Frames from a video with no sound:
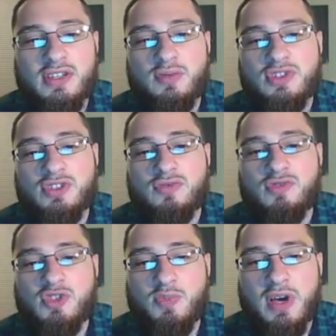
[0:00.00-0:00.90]
which is a
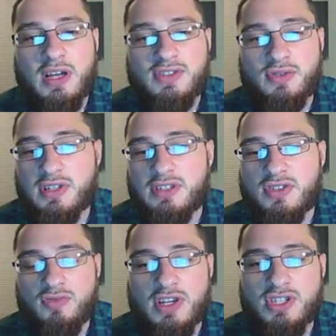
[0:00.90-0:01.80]
response or
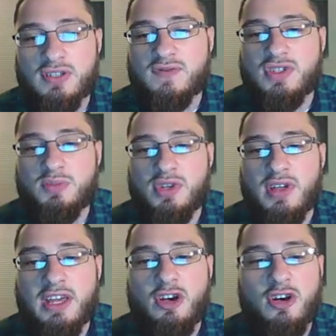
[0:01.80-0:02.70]
integration of
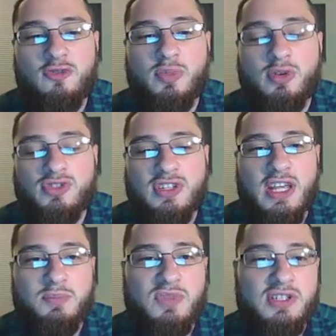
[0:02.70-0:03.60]
stimuli of
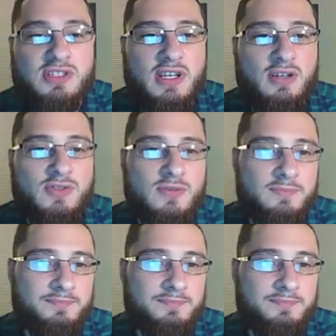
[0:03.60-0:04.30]
postsynaptic cells.